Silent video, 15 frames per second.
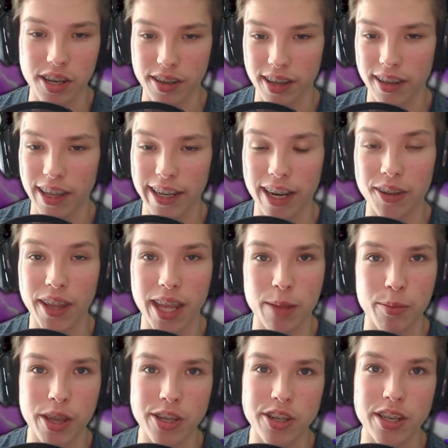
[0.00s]
I like how the
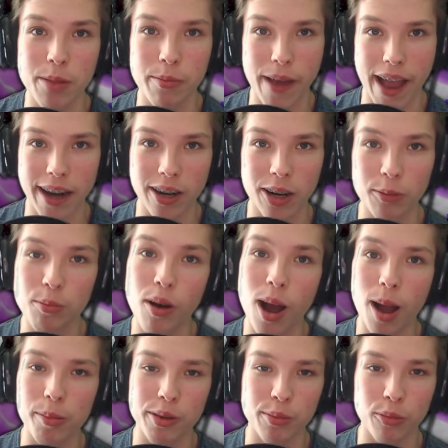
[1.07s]
image in the background
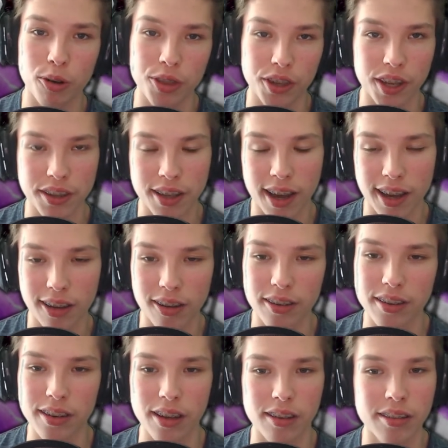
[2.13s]
pops more than the tiles.
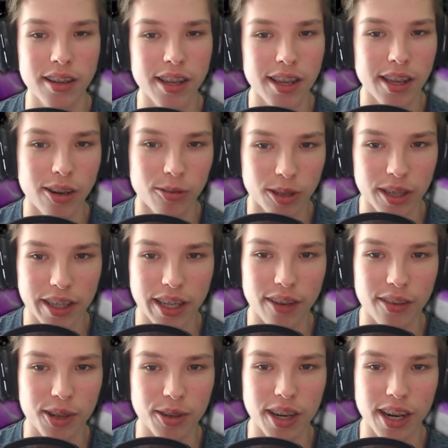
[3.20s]
So really
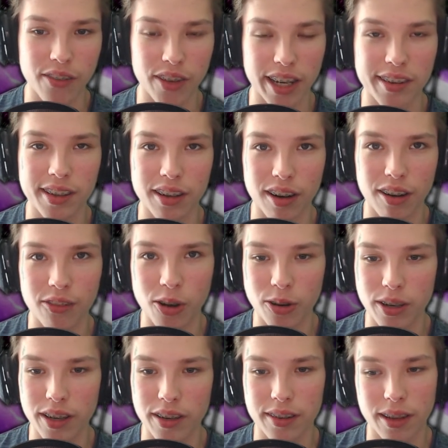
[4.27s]
gives you kind of a center of
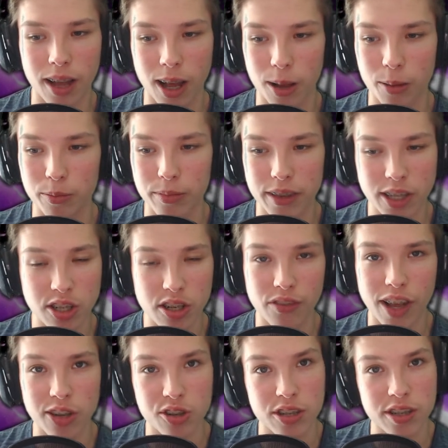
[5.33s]
focus. Digital
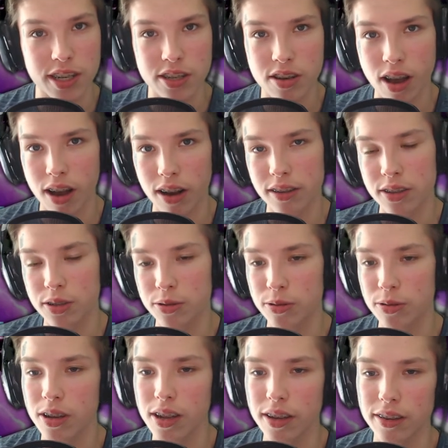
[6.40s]
Foundry did talk
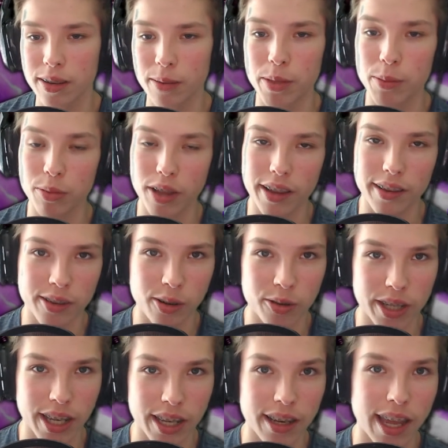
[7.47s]
to some people at
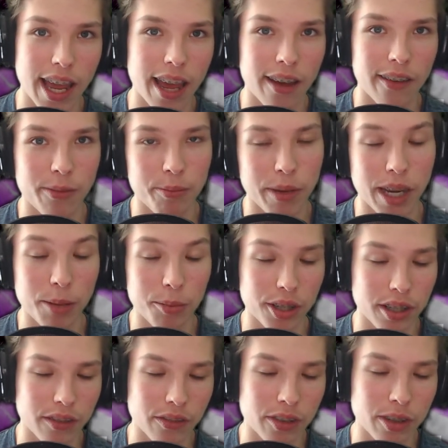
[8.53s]
Sony, and they have been able to
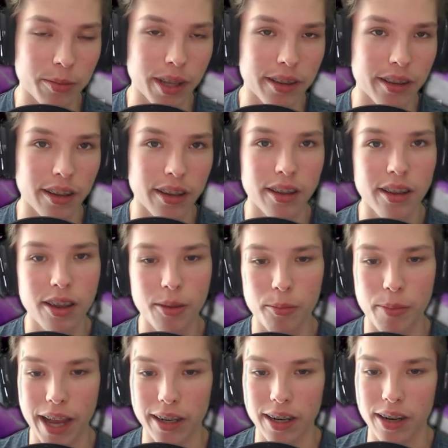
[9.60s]
confirm that the
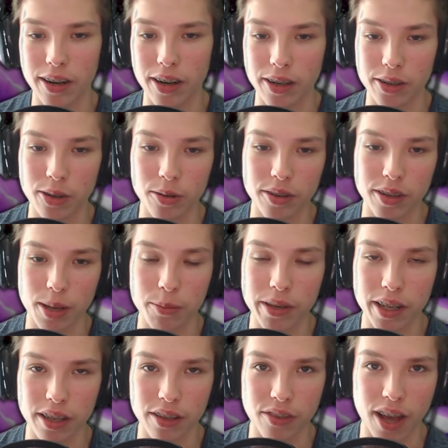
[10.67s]
background in terms of the
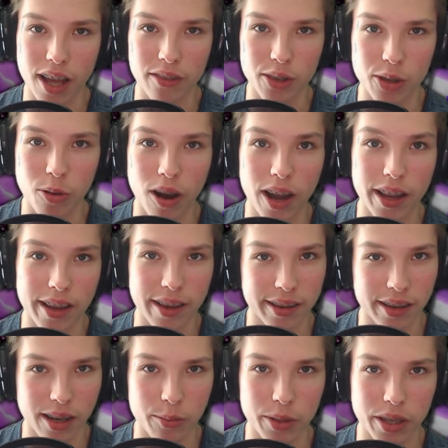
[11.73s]
PS5 UI is
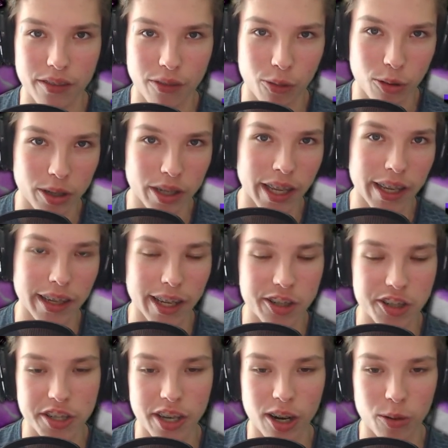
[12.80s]
going to be in 4K and
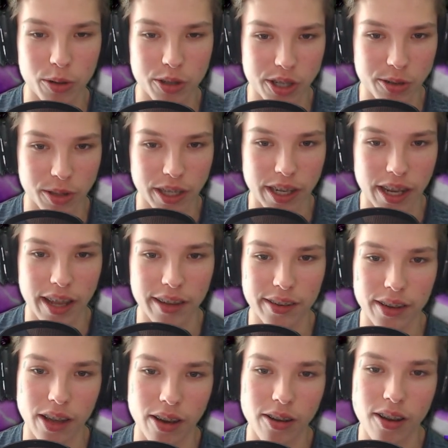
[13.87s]
HDR, which is really nice.
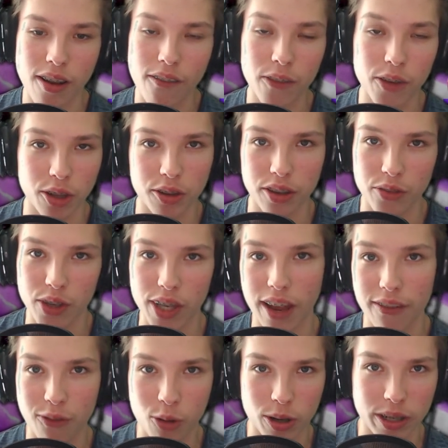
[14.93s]
So for those of you that
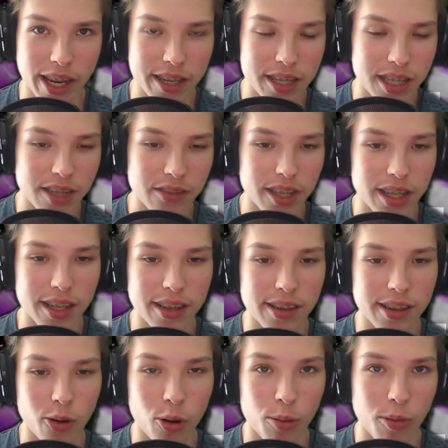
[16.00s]
have 4K
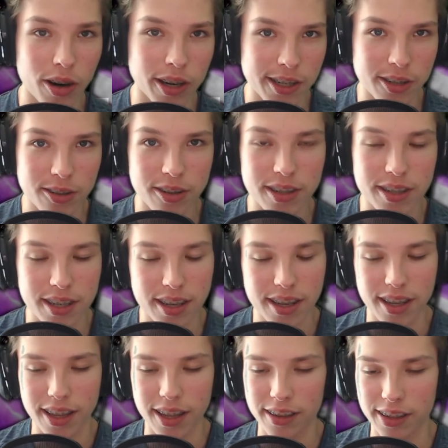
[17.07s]
TVs or monitors,
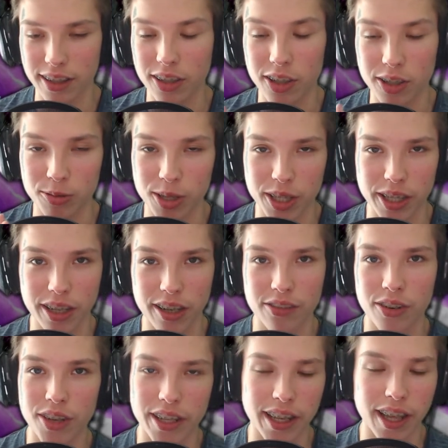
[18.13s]
it's going to look really good
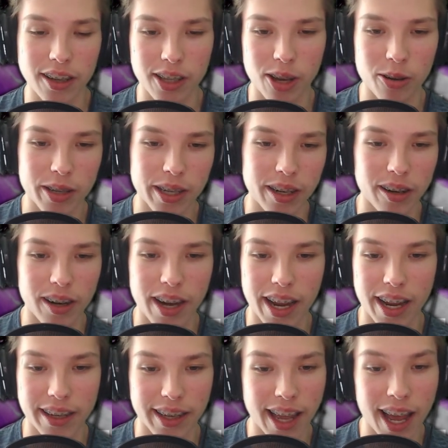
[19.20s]
from the get-go here.
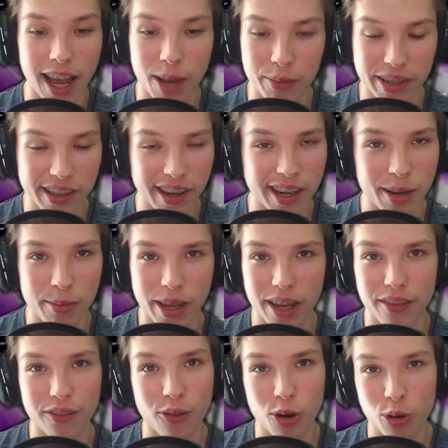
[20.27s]
And yeah, I'm excited, man.
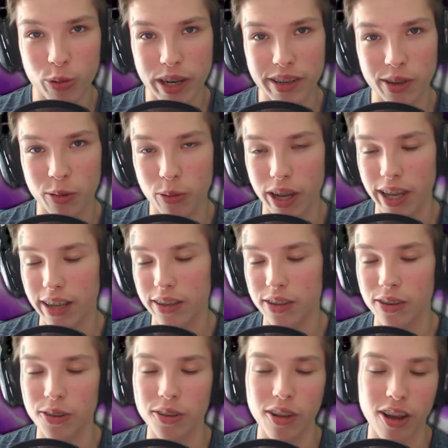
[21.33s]
4 weeks away
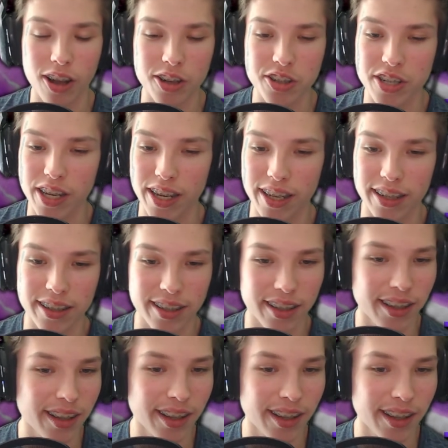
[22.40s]
until launch, and